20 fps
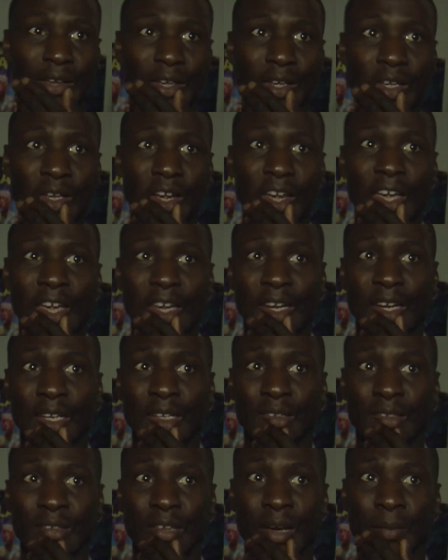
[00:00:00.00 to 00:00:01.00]
You know, I had an
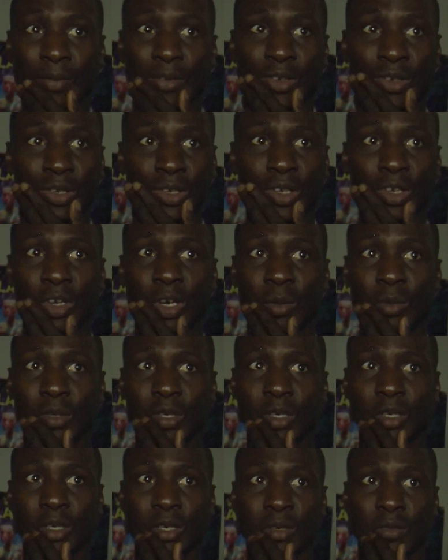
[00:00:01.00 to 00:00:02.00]
opportunity to go up
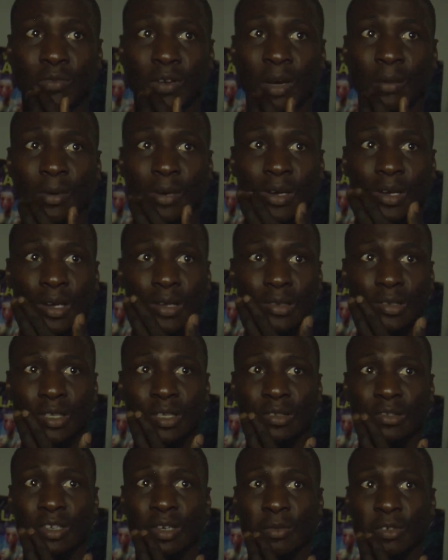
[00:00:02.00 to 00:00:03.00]
to Robert
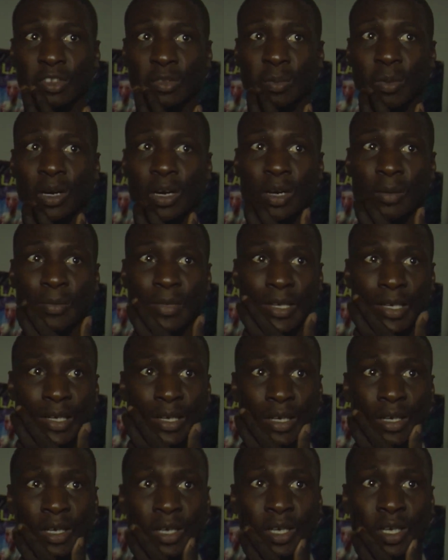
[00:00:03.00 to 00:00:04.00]
Garcia's gym and spar up
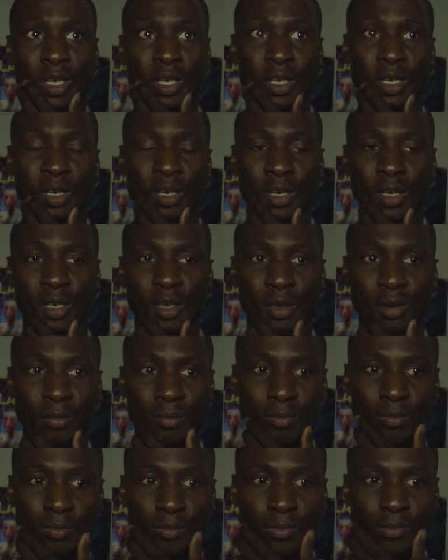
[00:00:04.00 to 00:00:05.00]
there
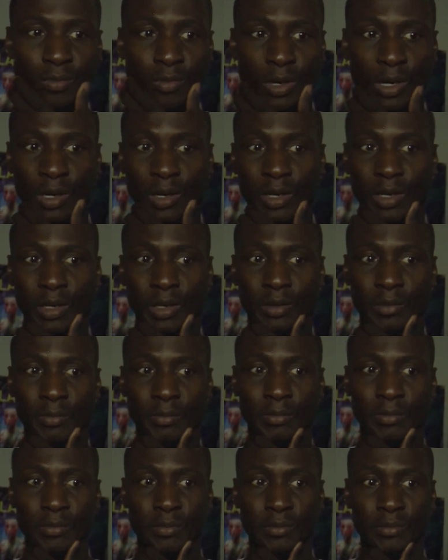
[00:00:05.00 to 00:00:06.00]
while
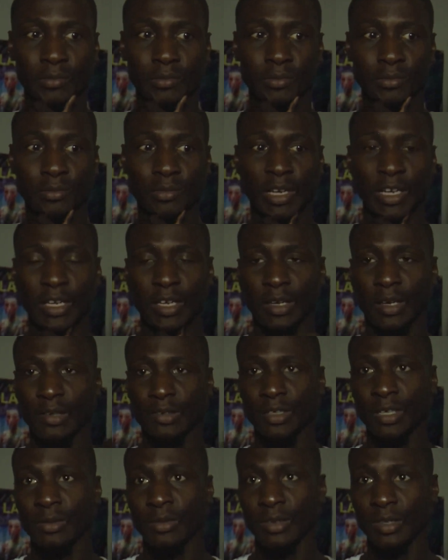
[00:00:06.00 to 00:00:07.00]
Mikey
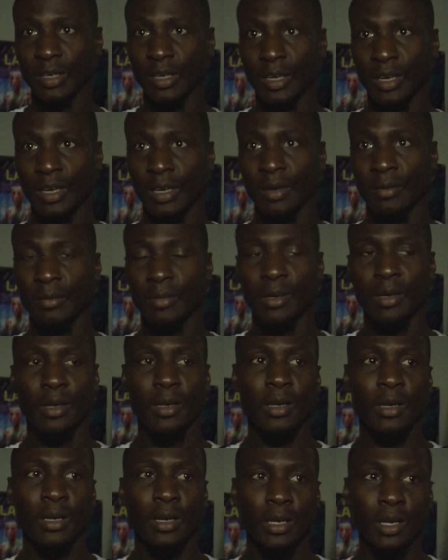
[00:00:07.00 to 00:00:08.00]
Garcia was in camp,
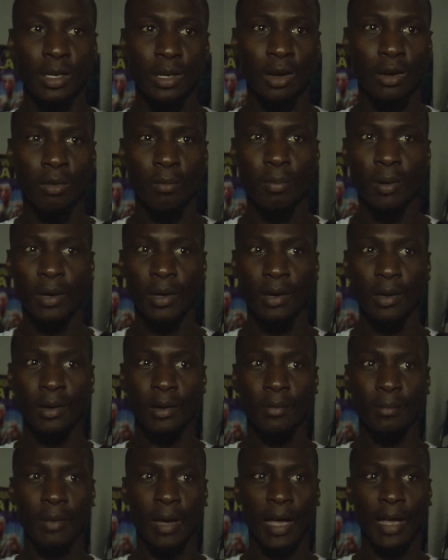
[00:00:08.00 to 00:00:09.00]
you know. But
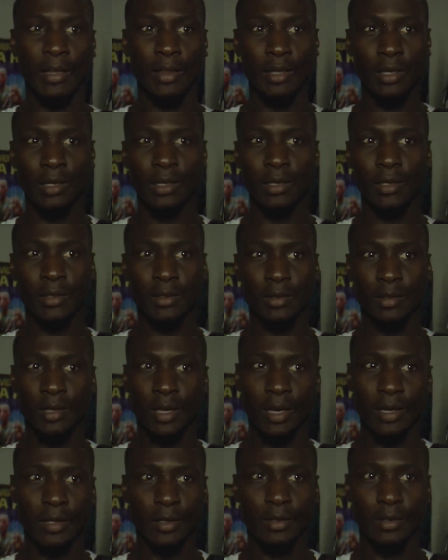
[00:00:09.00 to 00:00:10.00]
I learned,
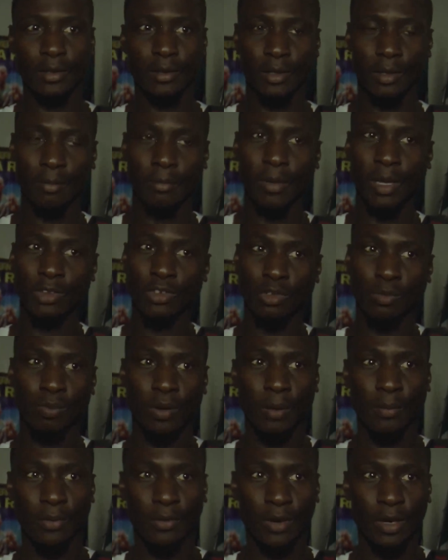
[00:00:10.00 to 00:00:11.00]
like, the mental
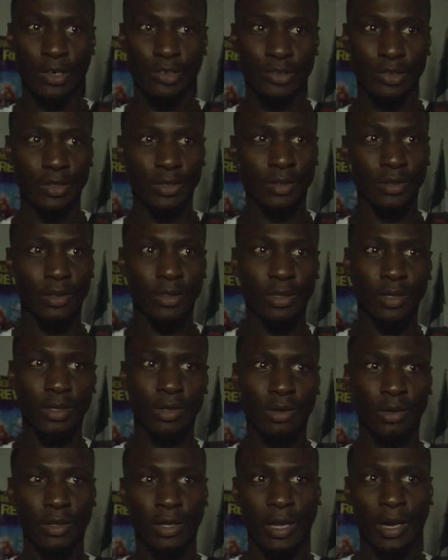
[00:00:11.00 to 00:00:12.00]
preparation, you
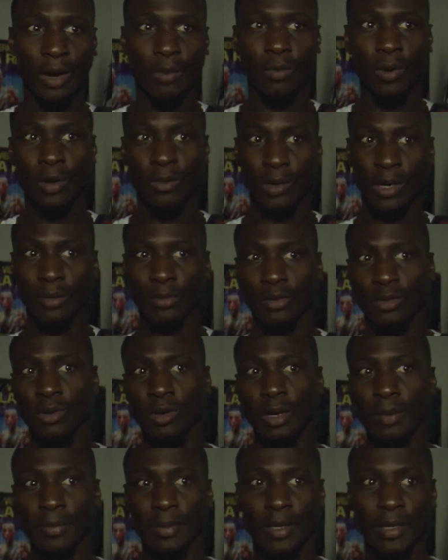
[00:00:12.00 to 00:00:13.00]
know, that I went when I was
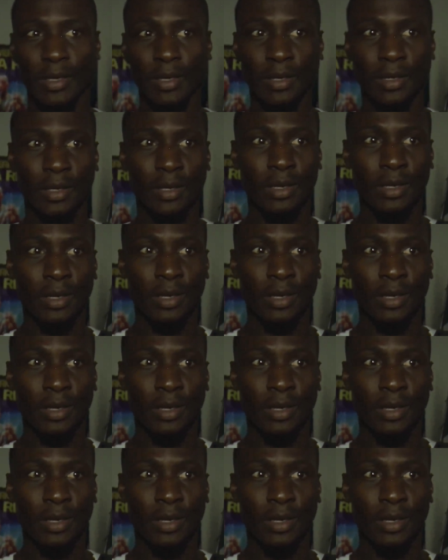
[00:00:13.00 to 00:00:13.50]
going up there.